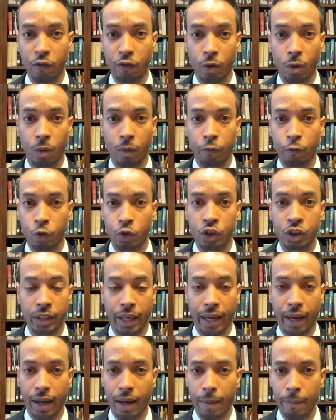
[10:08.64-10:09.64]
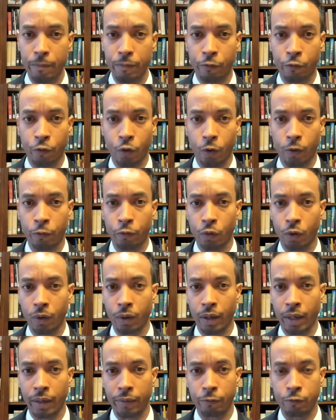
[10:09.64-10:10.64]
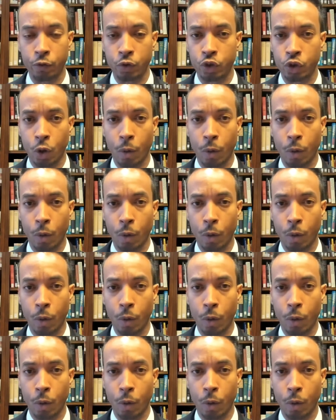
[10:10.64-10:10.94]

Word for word: difficult for Sam, and for